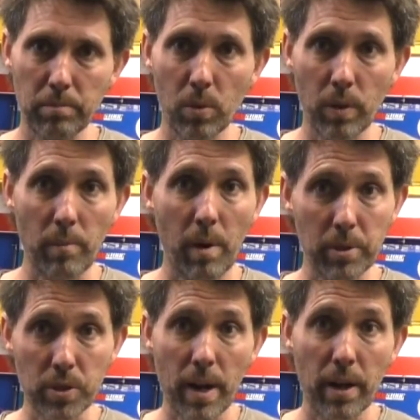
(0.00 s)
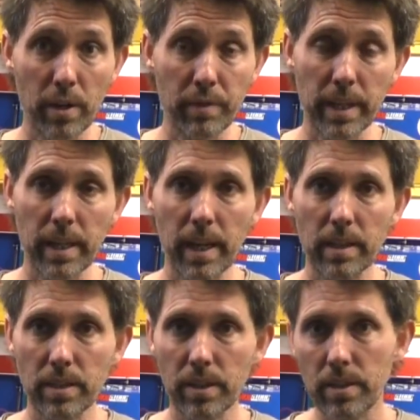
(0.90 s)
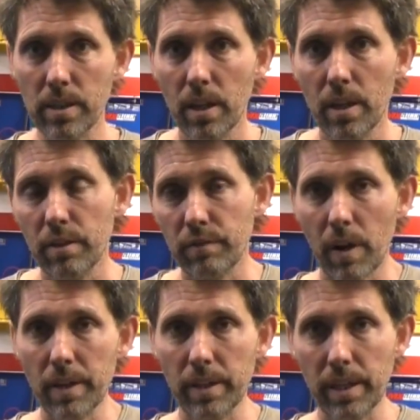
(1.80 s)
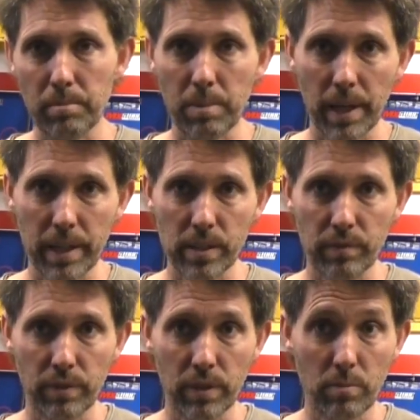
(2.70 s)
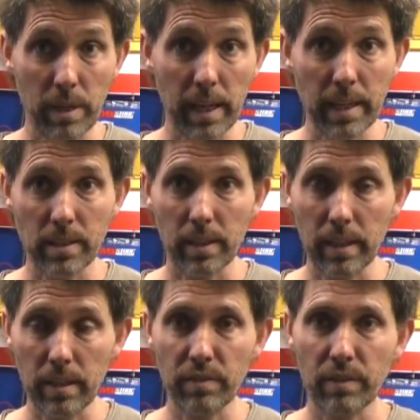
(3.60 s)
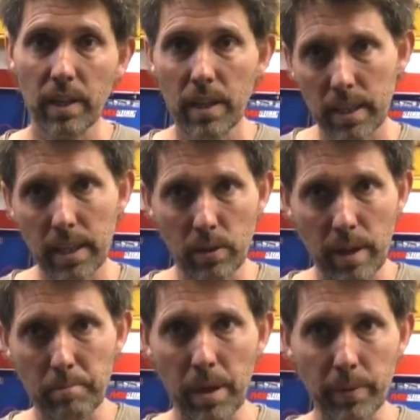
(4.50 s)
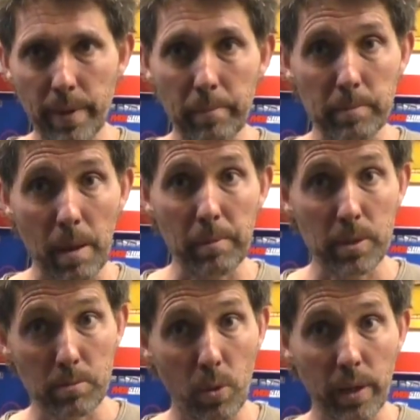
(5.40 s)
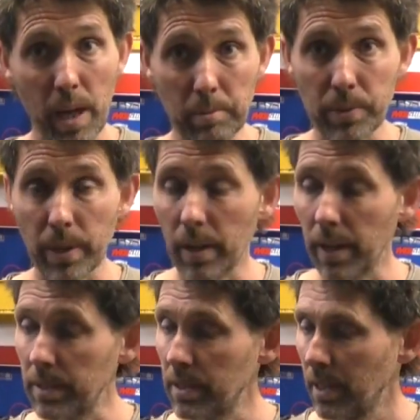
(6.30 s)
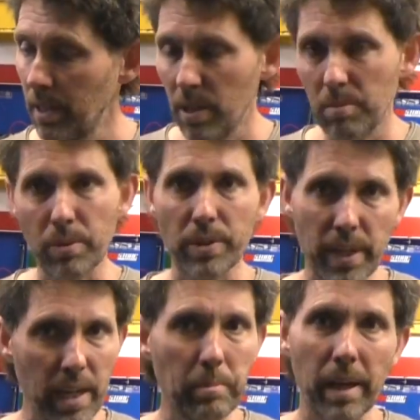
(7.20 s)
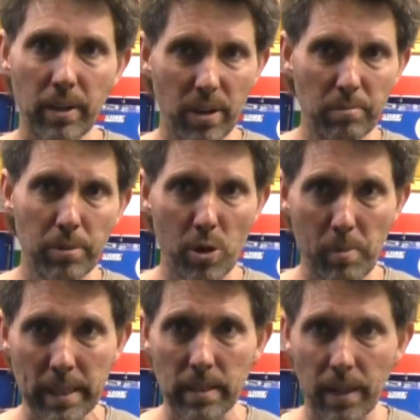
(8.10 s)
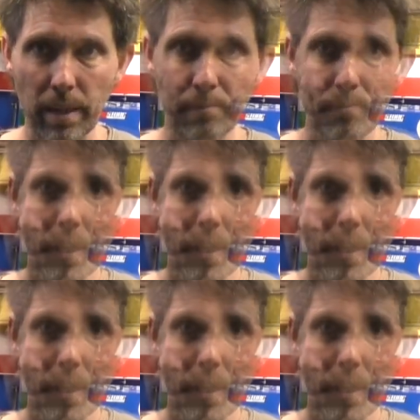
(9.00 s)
pull that rubber shroud over the connectors, find a neat place for the relay to live, get all that bundled up with maybe some more cable ties, put the tank back on, put it all back together.